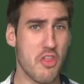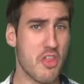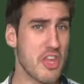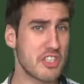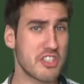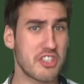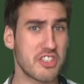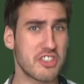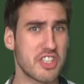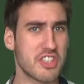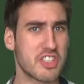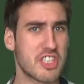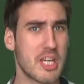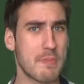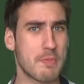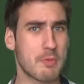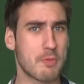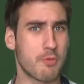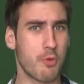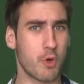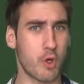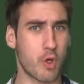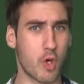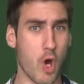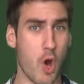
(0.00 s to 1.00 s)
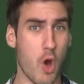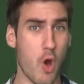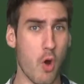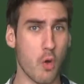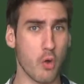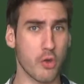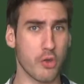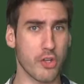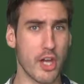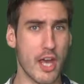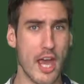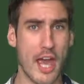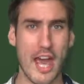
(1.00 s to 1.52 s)
this is a tips for
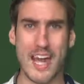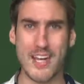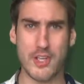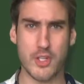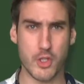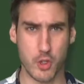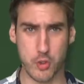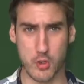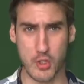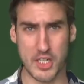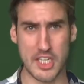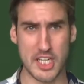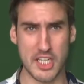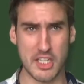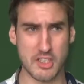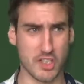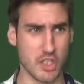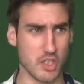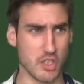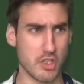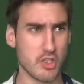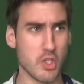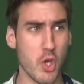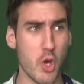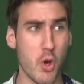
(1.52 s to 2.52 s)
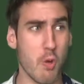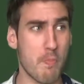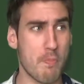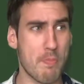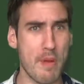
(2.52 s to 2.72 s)
gold, and trinkets are so